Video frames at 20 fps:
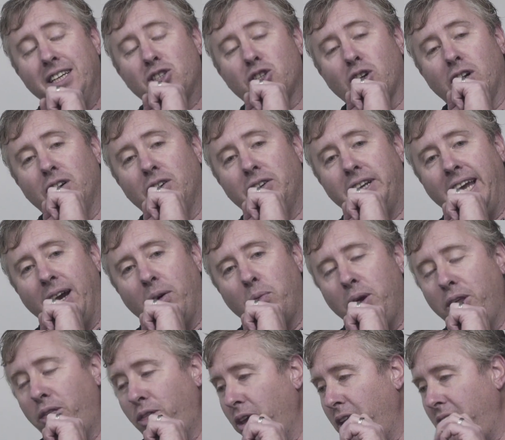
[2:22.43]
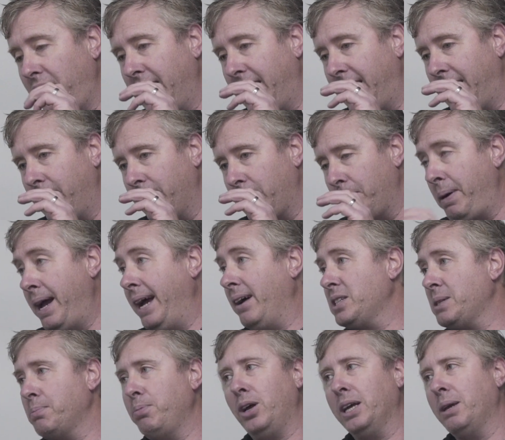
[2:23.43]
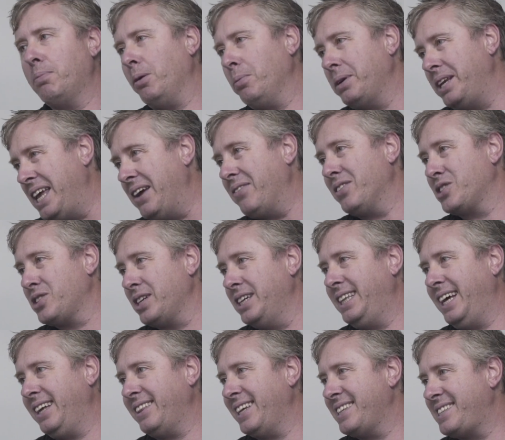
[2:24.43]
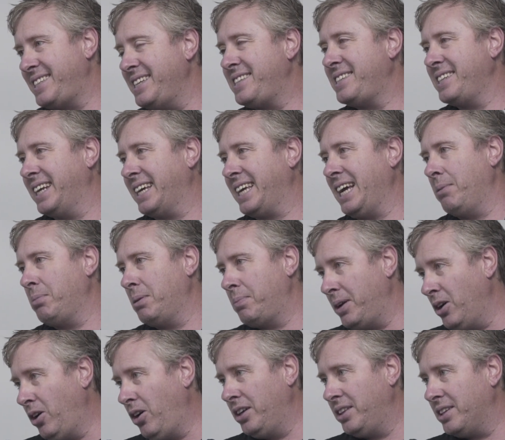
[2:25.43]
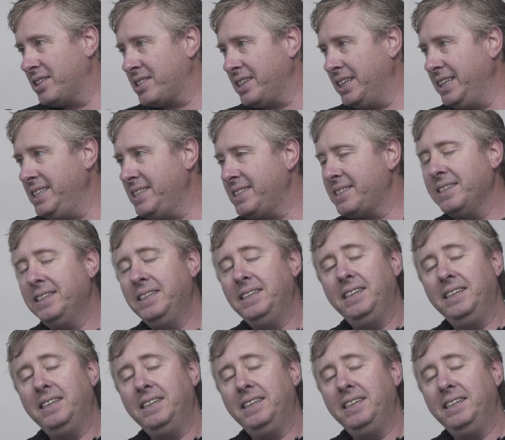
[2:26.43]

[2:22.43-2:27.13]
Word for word: So now with the, uh, the power supply, you probably never see that. That yep. sits in a cupboard behind the scenes.